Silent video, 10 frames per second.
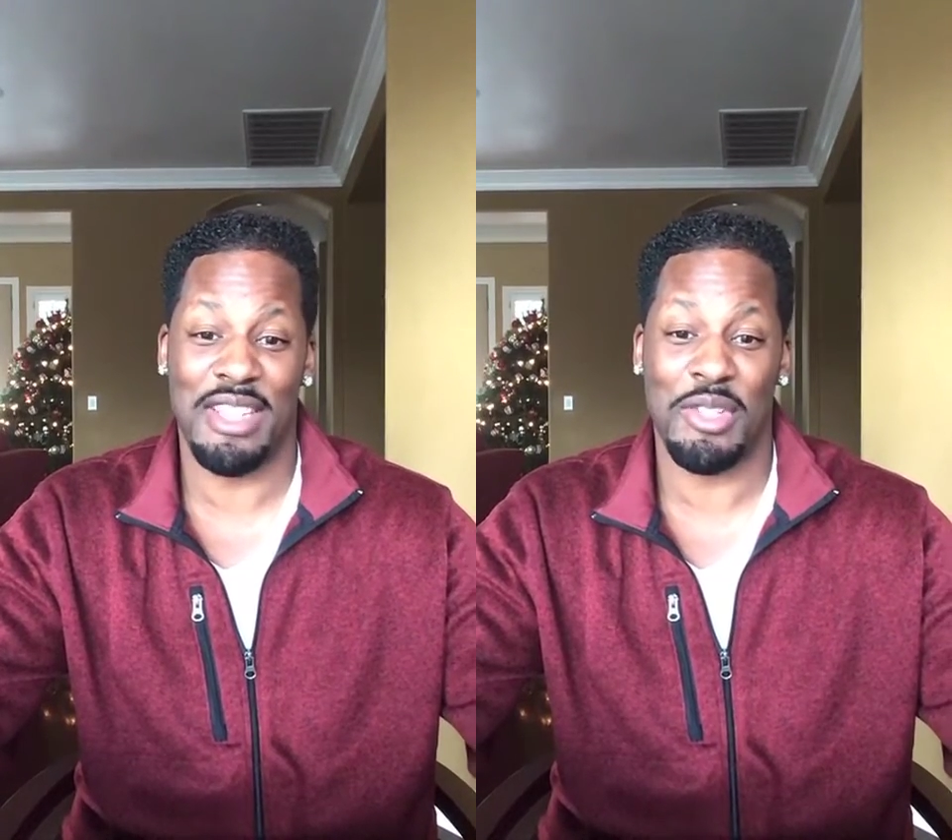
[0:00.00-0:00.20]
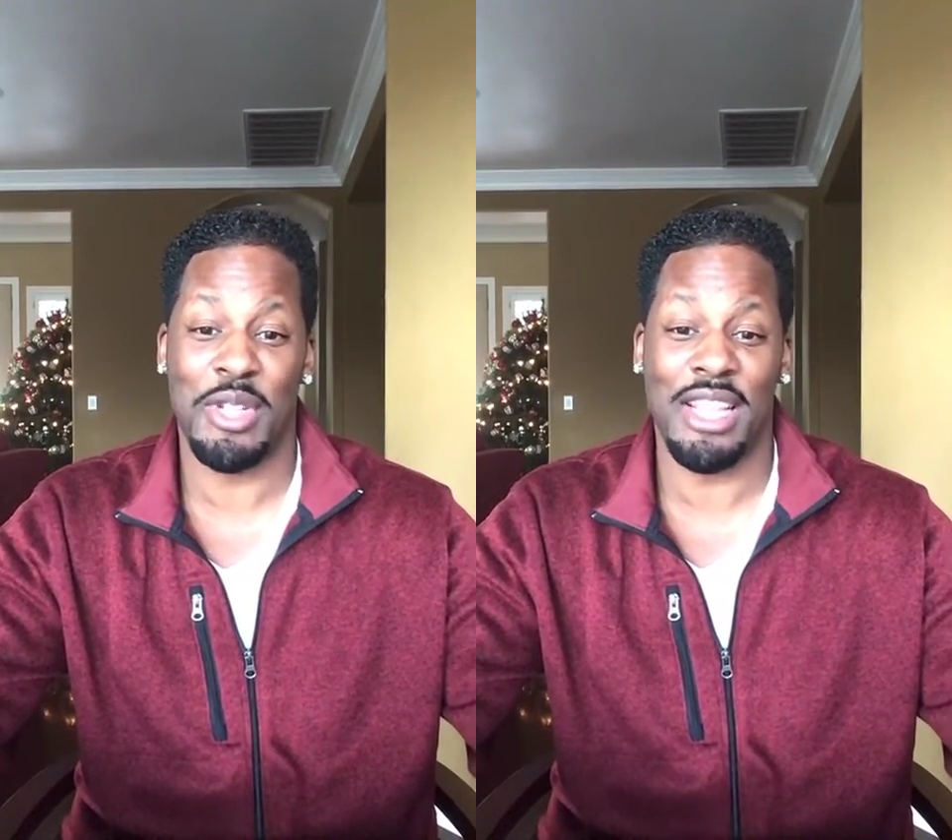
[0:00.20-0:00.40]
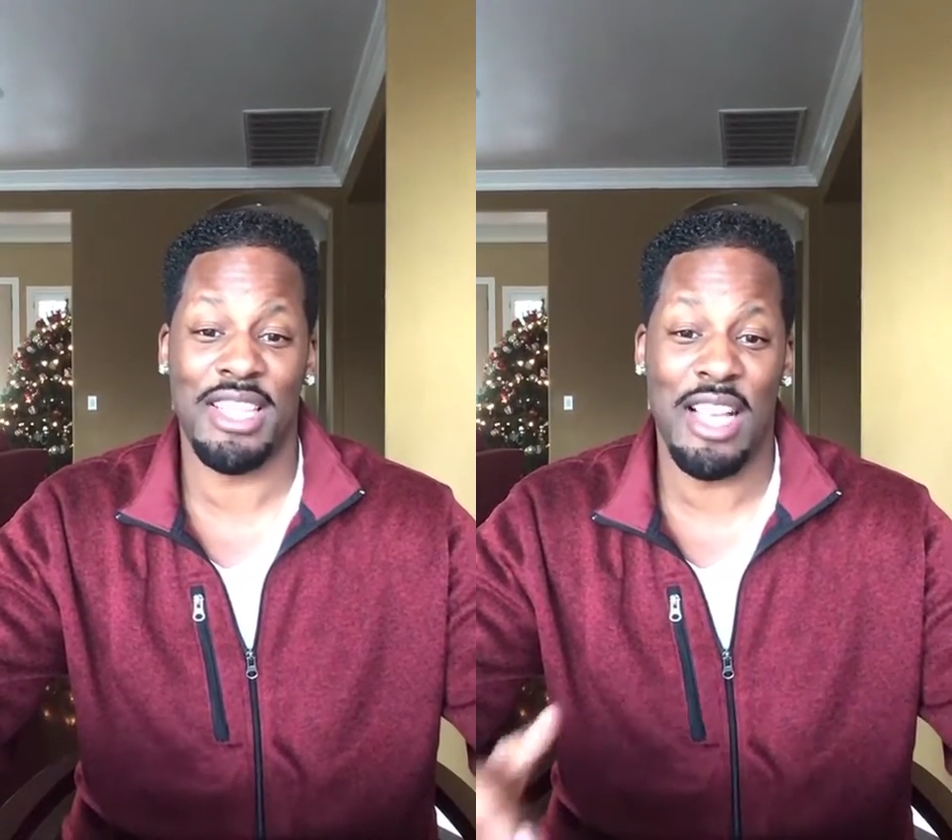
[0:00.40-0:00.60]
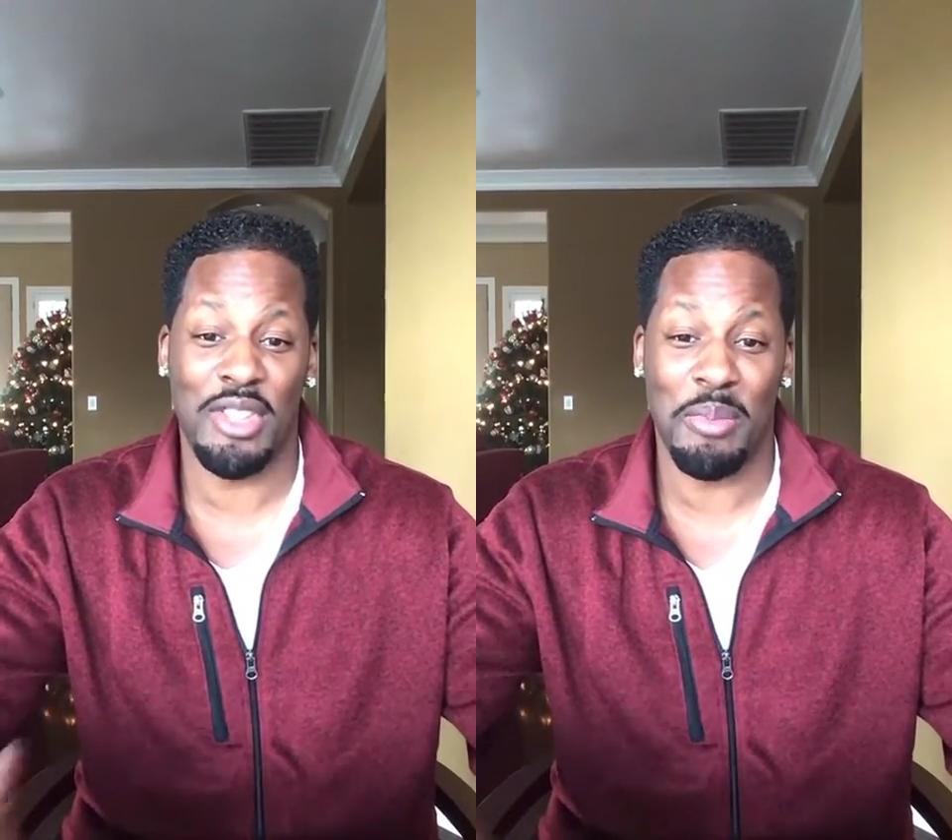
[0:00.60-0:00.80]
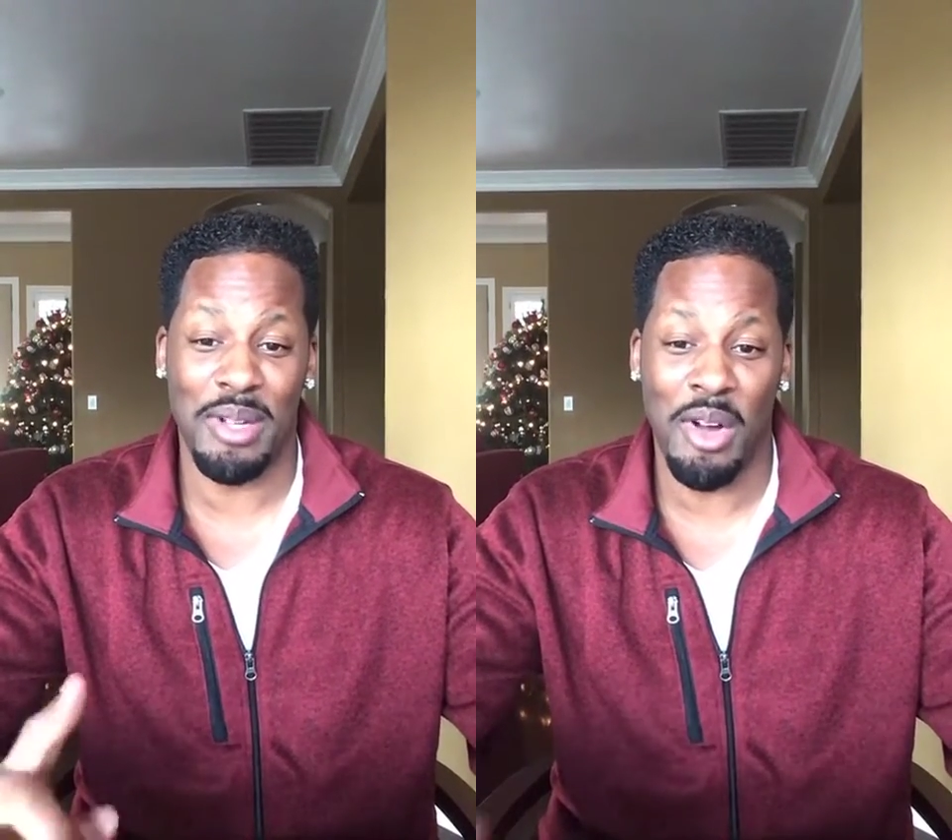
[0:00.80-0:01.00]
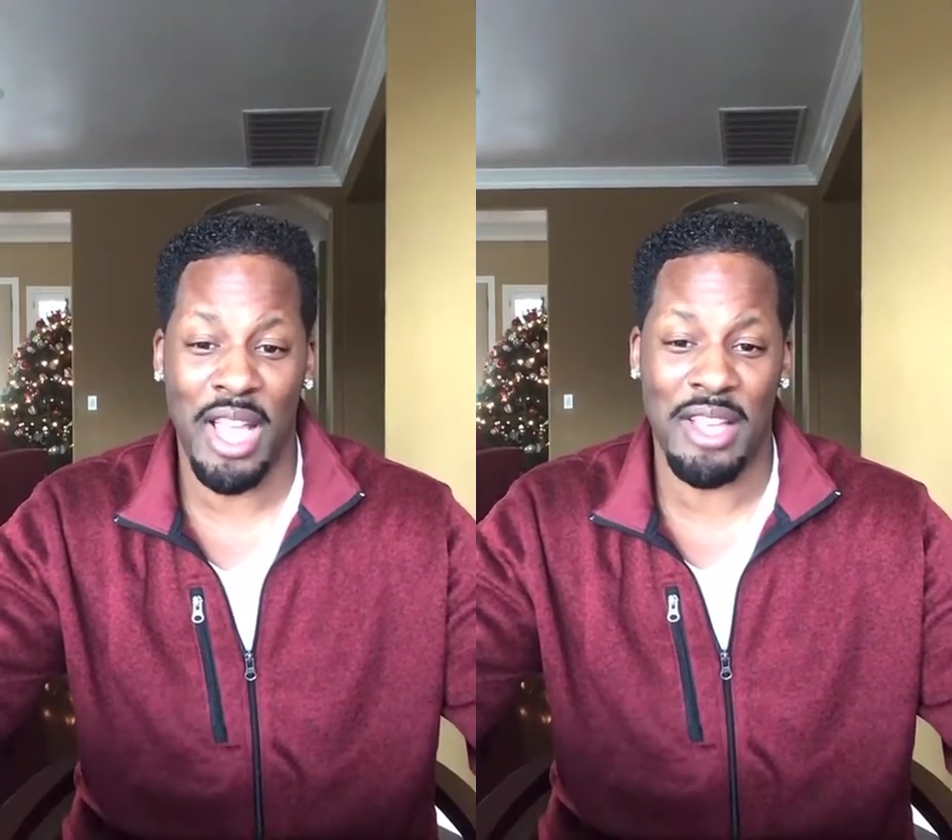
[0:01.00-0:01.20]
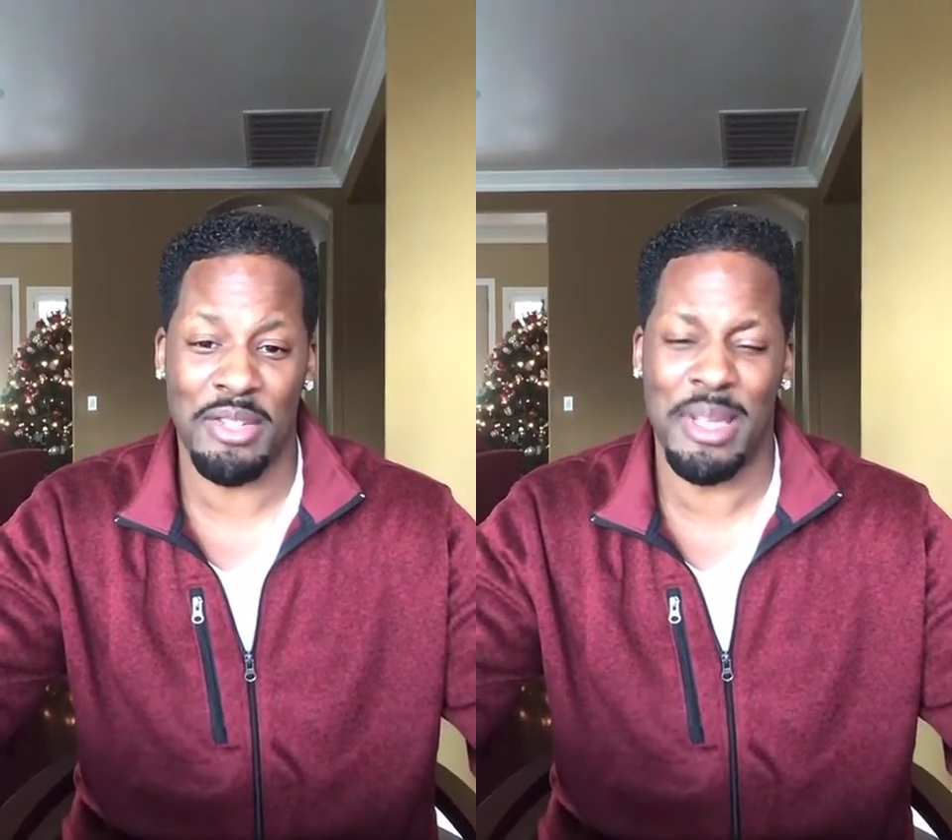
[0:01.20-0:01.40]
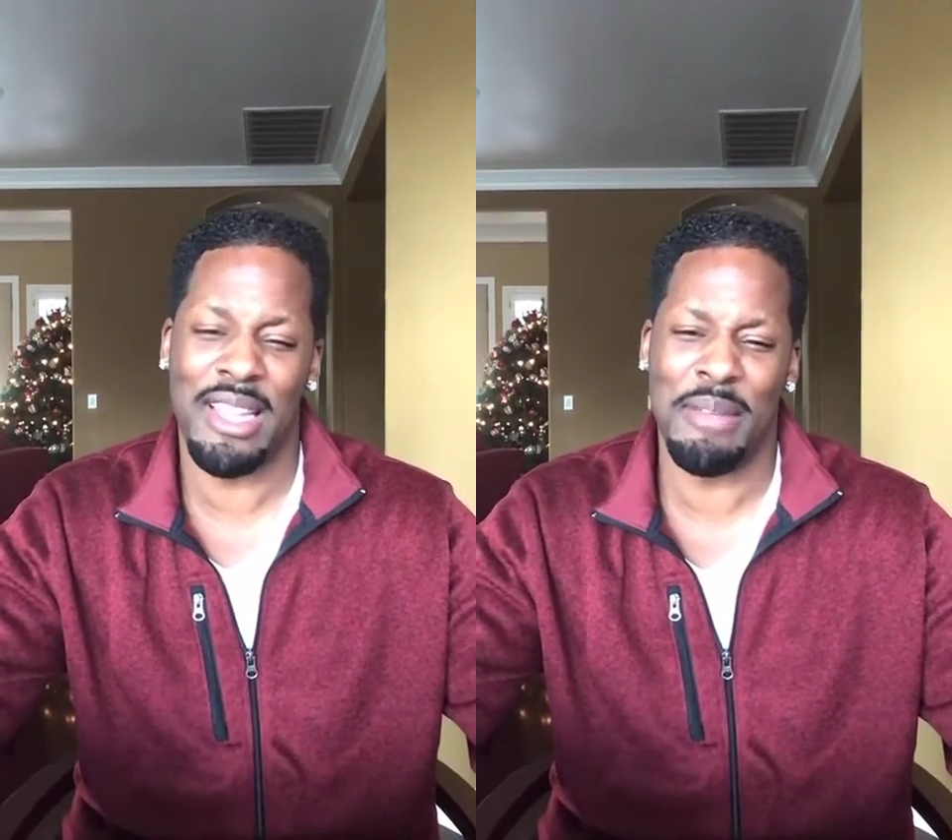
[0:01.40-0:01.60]
So check this out, though. But okay, so
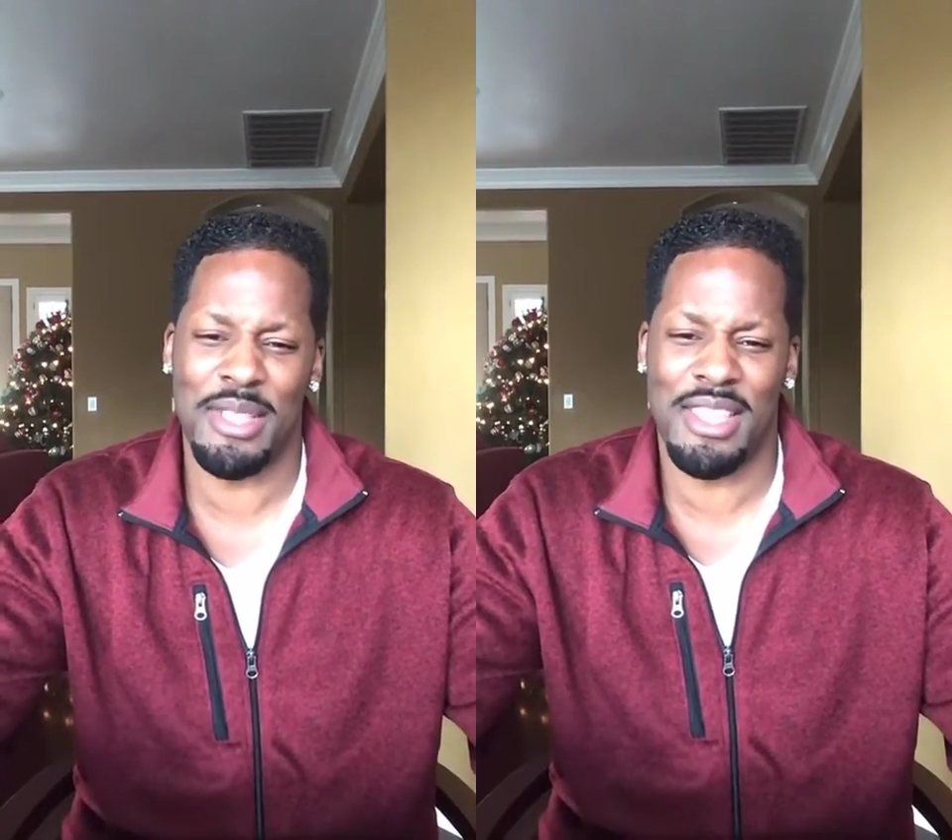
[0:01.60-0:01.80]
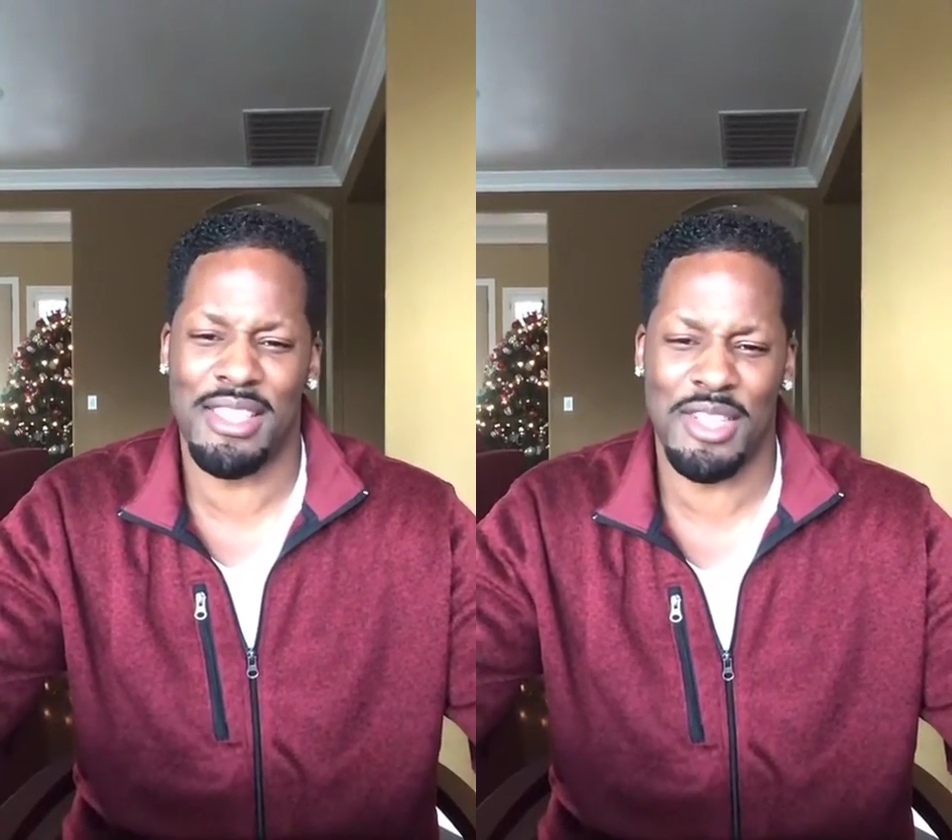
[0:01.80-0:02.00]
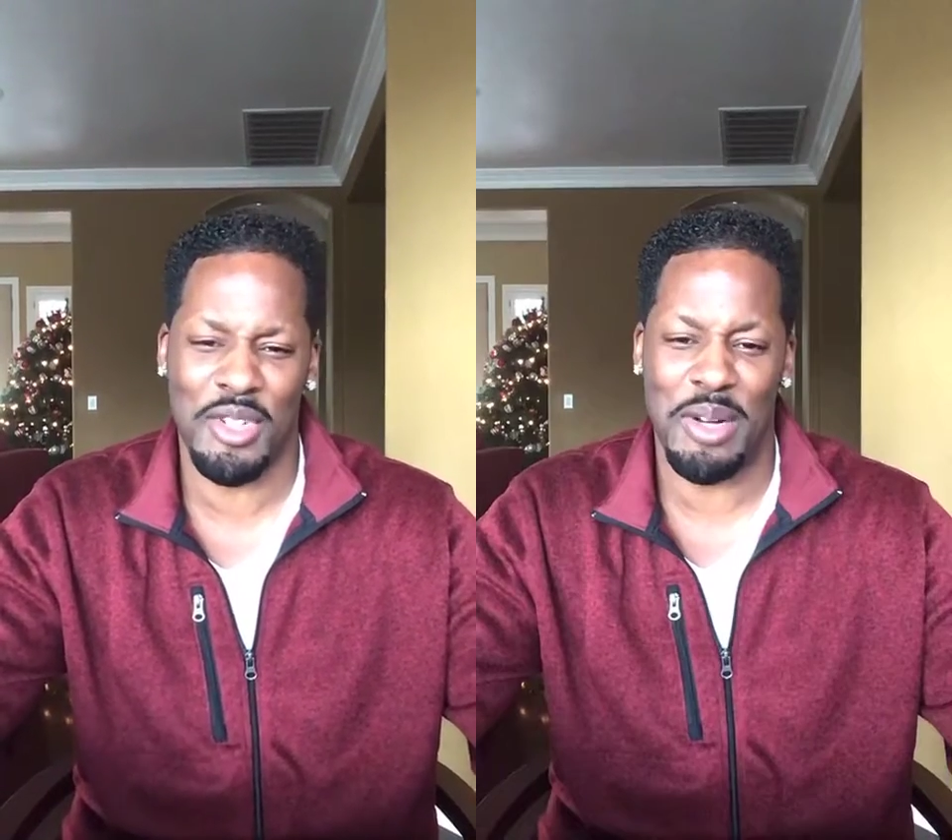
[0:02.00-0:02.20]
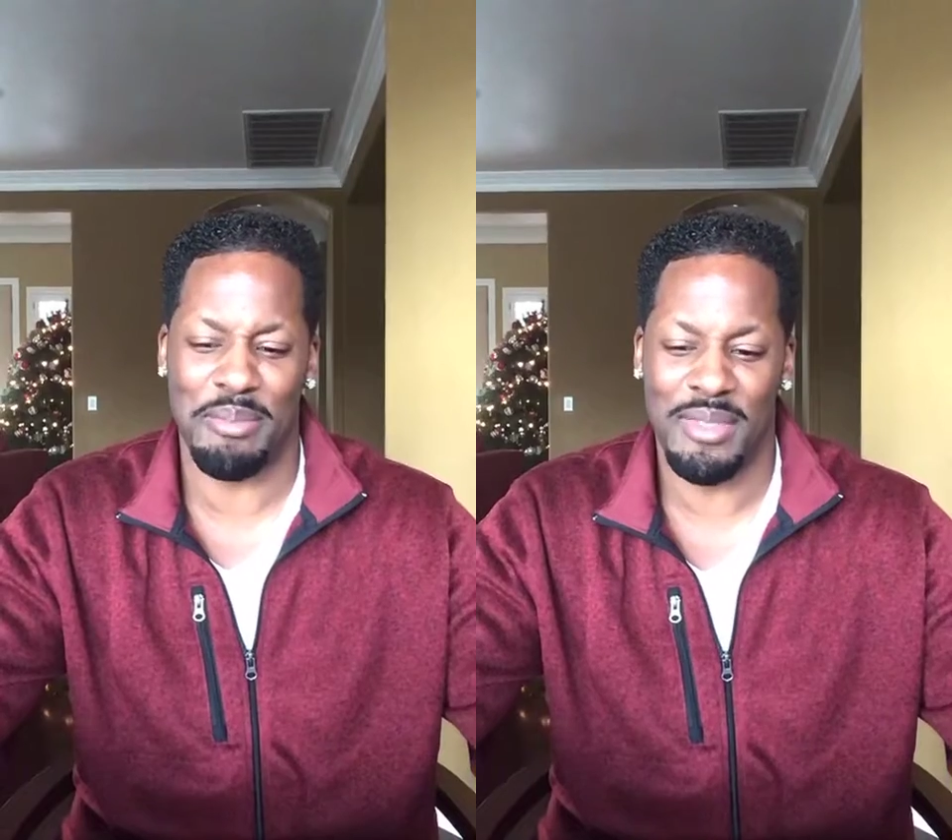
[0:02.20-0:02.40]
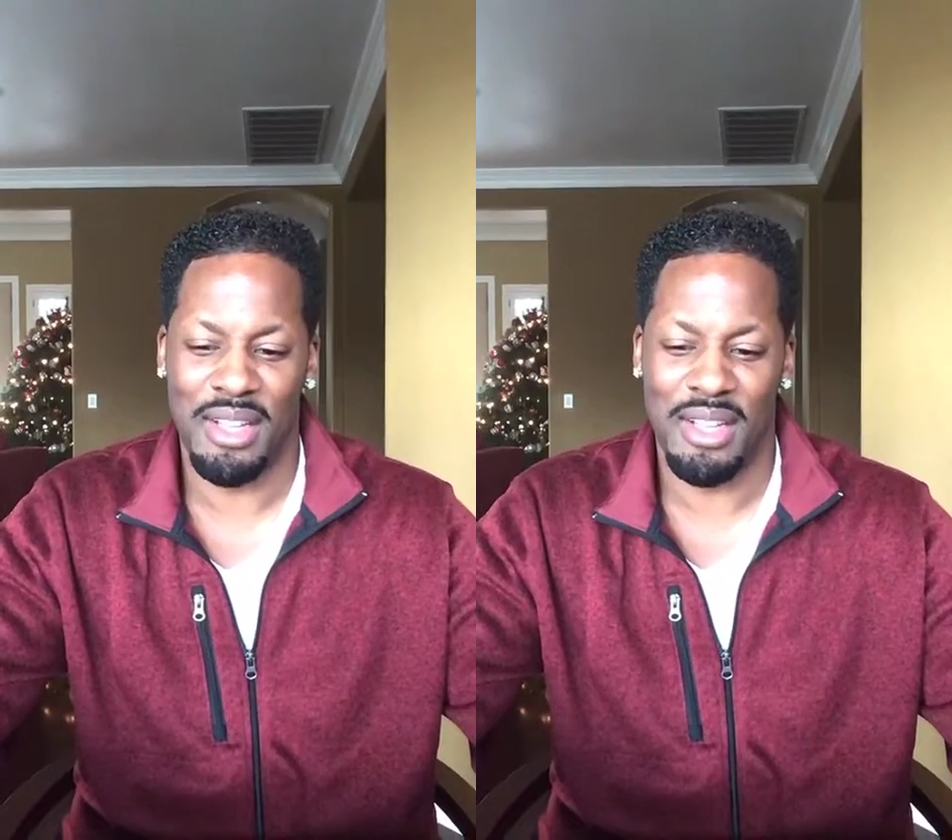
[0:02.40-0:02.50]
let me stick to the script.